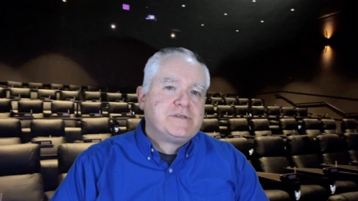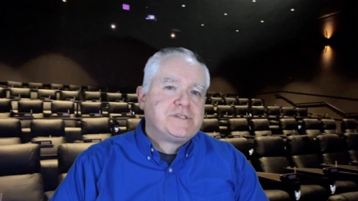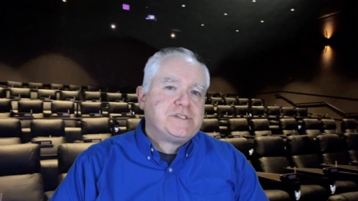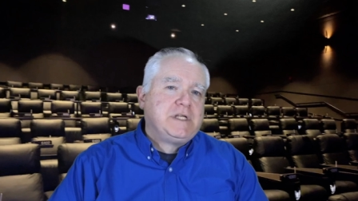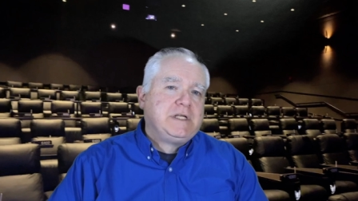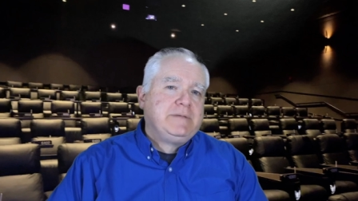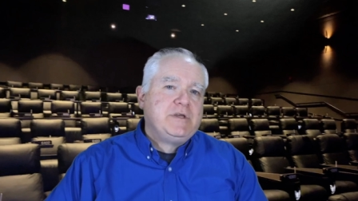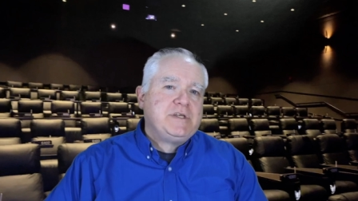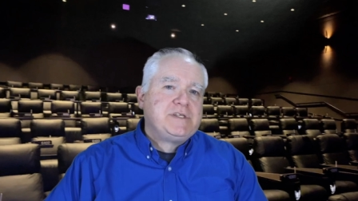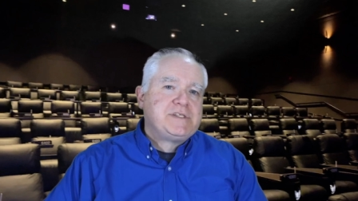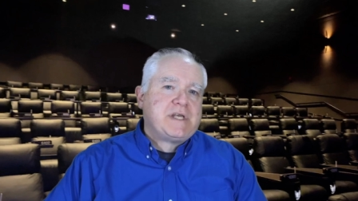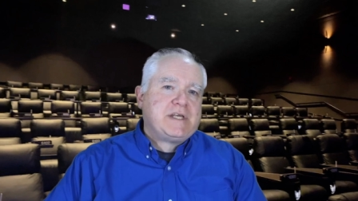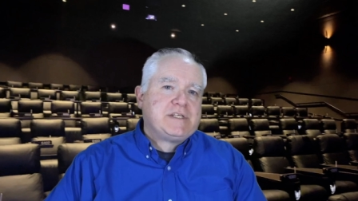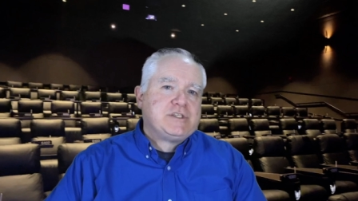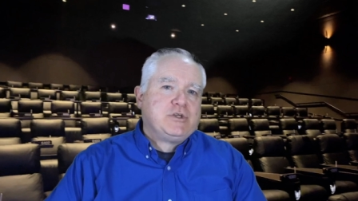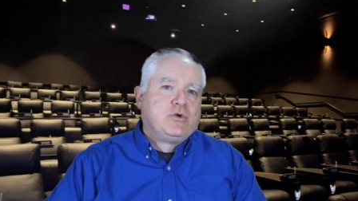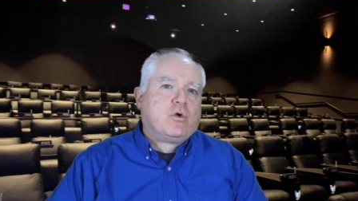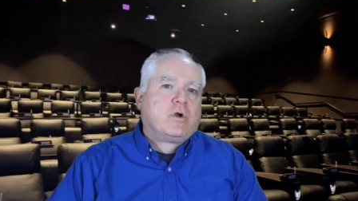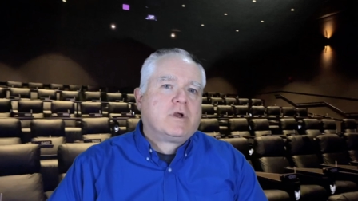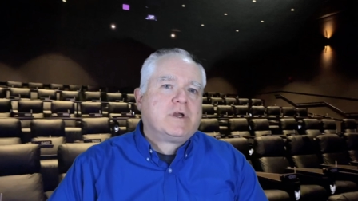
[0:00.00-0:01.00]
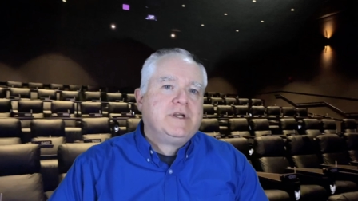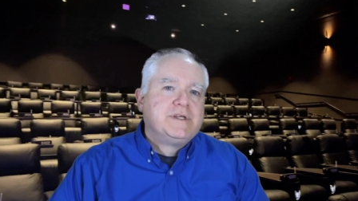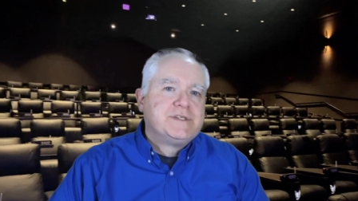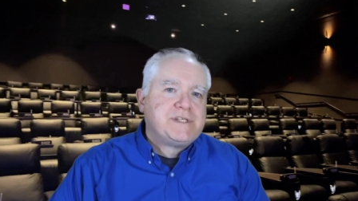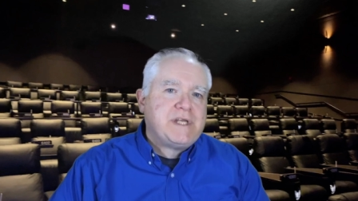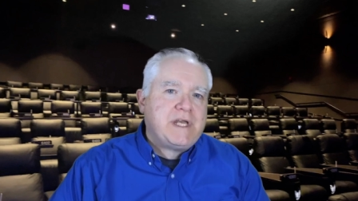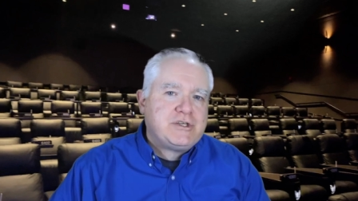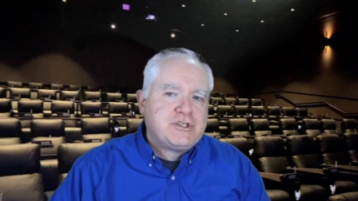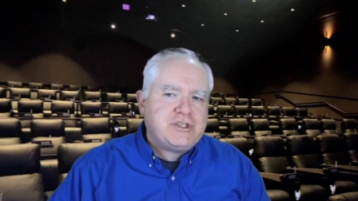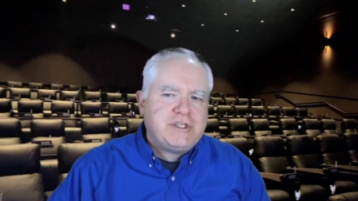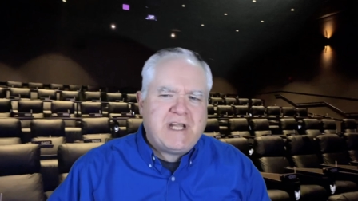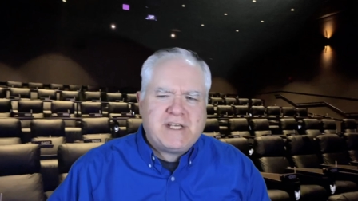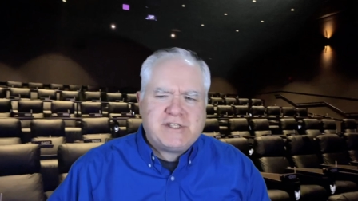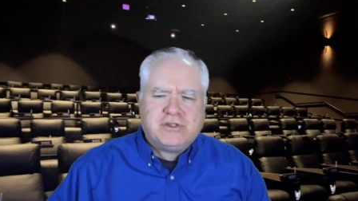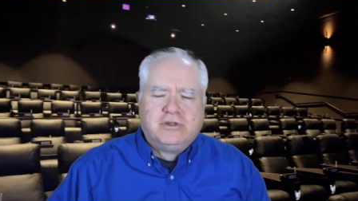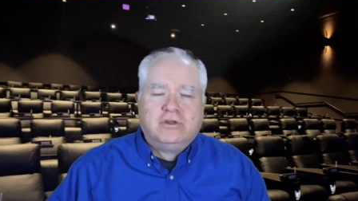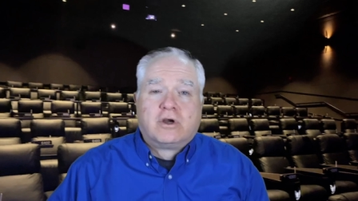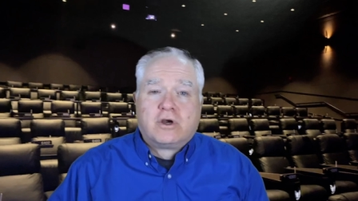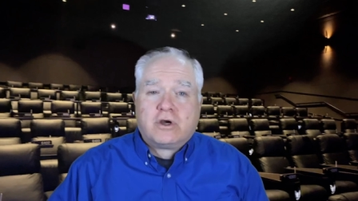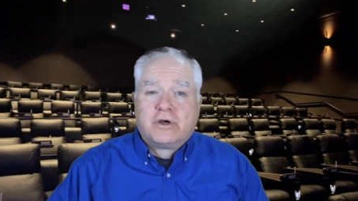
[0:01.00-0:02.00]
Cinemas as an organization
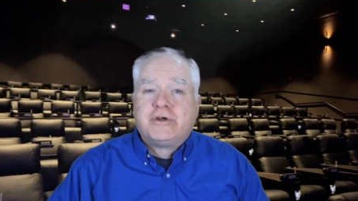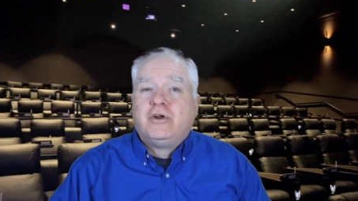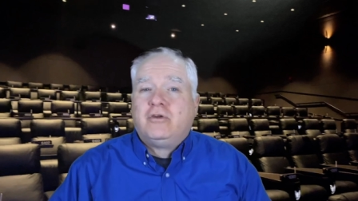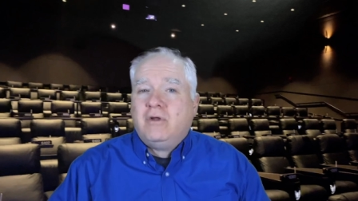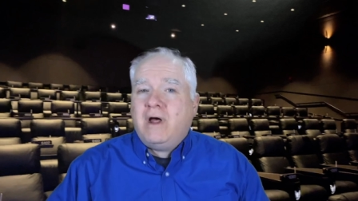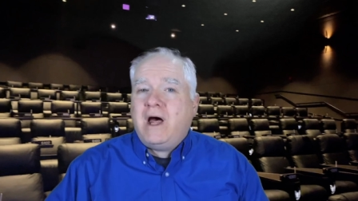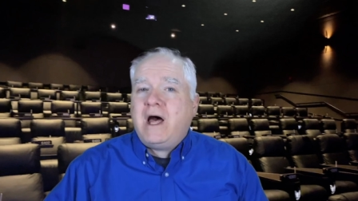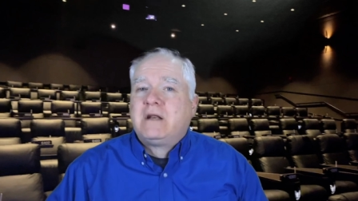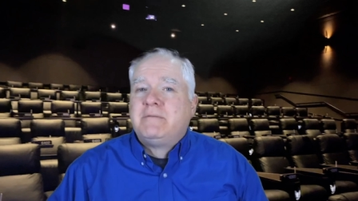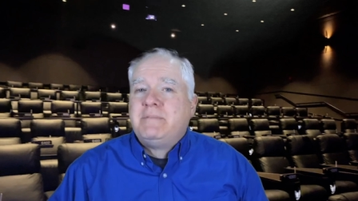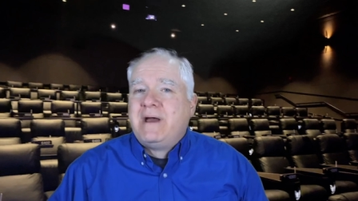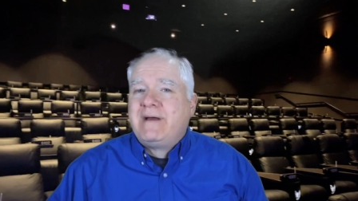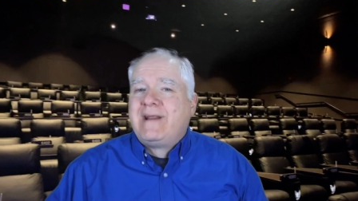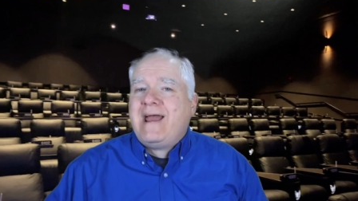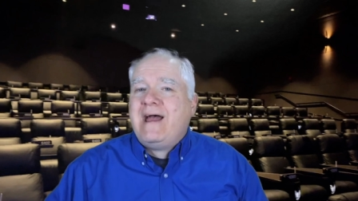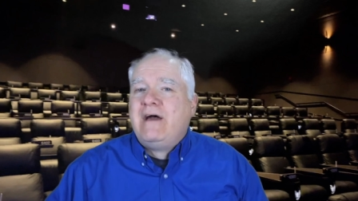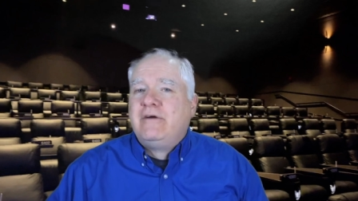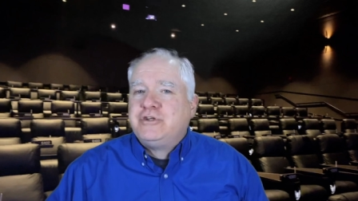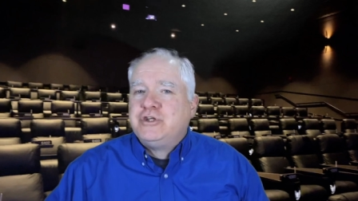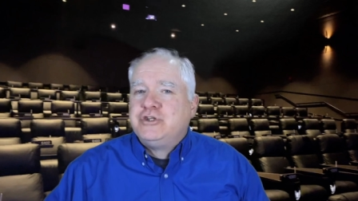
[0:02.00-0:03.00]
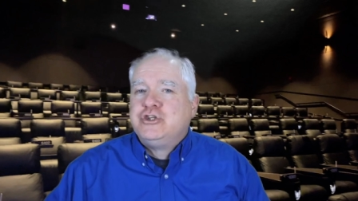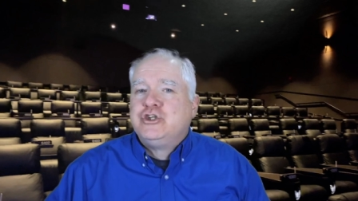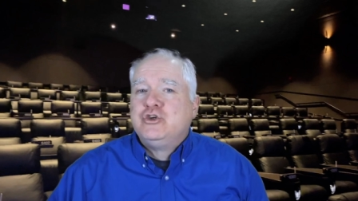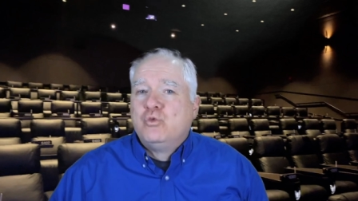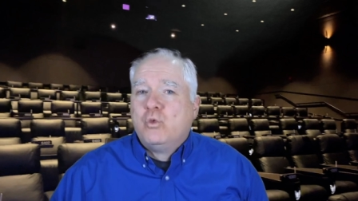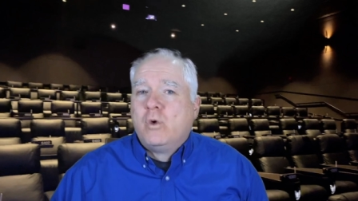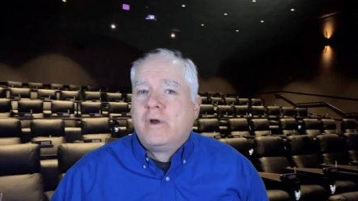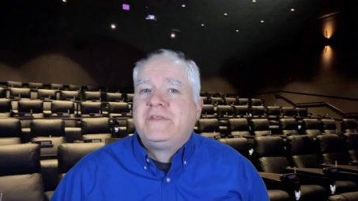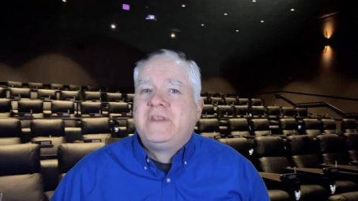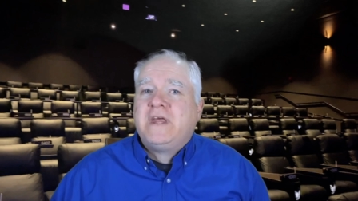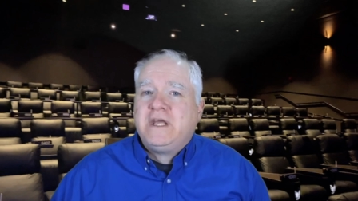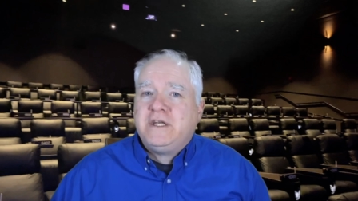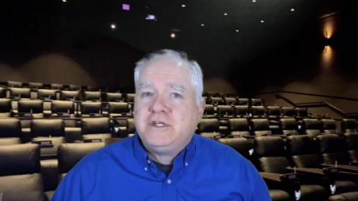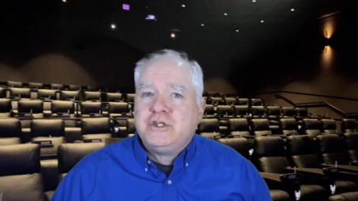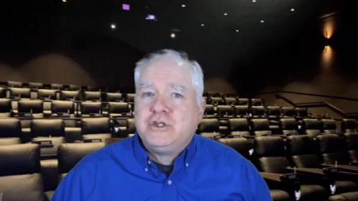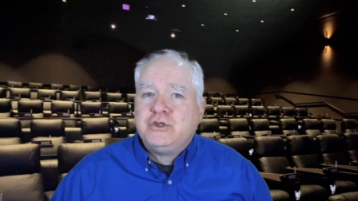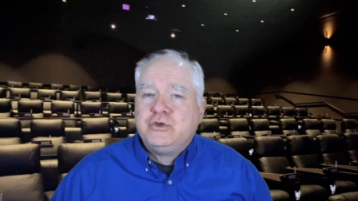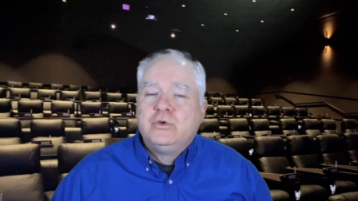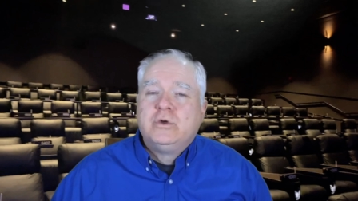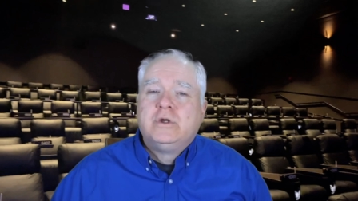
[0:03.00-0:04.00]
has learned a lot about how to do what they
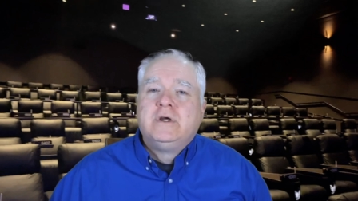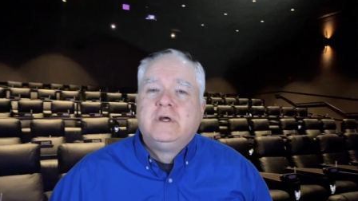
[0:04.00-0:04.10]
do